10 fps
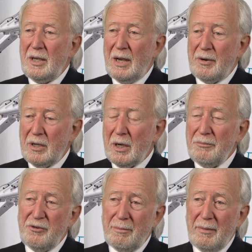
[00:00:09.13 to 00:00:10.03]
And when it
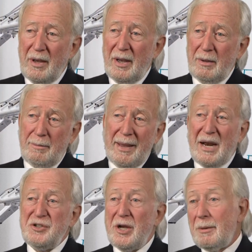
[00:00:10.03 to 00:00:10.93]
comes to
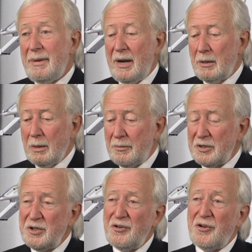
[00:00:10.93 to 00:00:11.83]
managing a medical
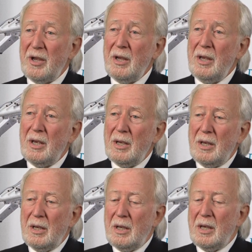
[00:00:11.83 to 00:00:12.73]
emergency,
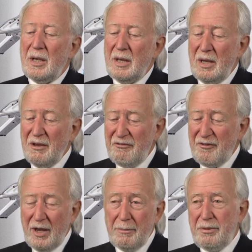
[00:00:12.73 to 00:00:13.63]
if
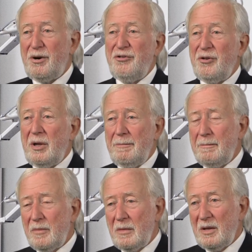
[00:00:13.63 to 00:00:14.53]
a
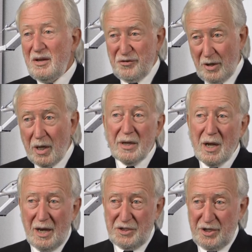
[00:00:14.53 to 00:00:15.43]
person is
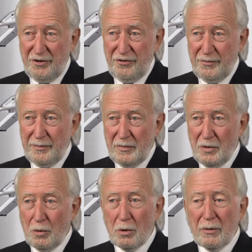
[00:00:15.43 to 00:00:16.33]
unconscious
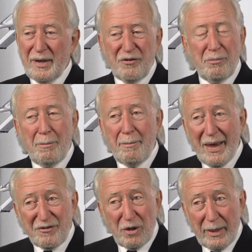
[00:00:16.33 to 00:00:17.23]
or is
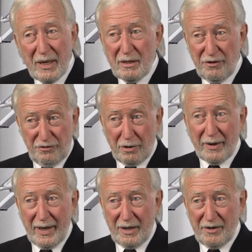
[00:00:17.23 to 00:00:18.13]
mentally
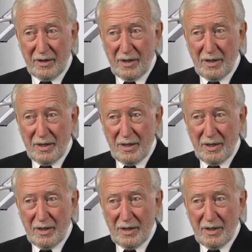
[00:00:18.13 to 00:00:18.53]
disoriented,